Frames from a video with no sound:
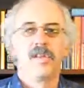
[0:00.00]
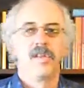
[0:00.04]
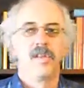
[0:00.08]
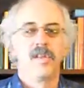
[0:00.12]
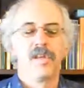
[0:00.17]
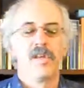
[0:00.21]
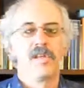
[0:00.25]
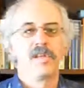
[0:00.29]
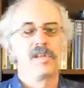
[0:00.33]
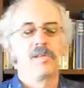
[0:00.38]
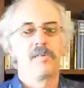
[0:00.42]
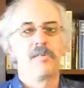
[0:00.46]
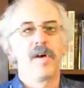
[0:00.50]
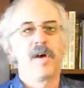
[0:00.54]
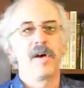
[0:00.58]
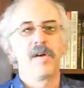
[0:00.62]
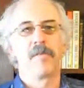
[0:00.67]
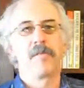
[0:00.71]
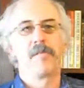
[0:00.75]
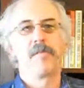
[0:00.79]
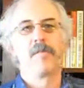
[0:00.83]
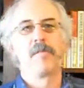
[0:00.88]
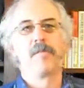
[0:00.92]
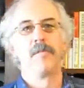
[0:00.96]
It's
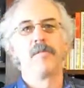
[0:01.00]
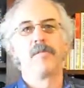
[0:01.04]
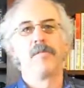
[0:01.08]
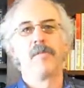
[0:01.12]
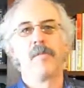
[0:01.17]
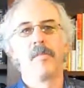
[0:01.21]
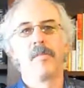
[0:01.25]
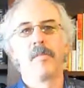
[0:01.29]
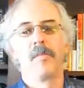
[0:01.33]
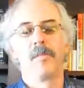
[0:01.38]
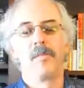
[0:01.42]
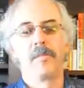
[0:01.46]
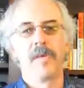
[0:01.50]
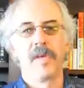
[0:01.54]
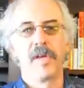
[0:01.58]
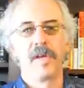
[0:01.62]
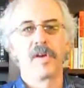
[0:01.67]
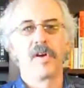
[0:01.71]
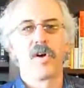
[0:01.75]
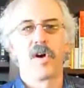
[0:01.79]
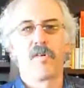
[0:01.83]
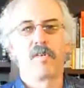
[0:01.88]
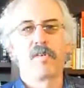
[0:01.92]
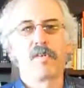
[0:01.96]
about
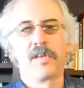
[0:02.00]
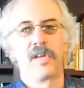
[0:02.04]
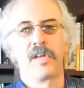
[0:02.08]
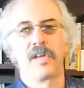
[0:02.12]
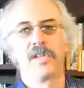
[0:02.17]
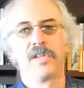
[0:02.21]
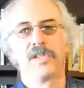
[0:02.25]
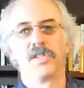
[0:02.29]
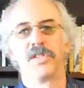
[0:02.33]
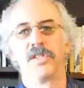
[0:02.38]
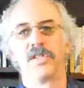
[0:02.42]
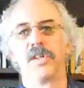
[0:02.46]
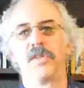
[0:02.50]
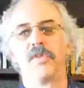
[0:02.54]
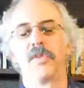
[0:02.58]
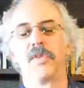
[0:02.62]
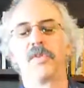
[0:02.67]
being overly concerned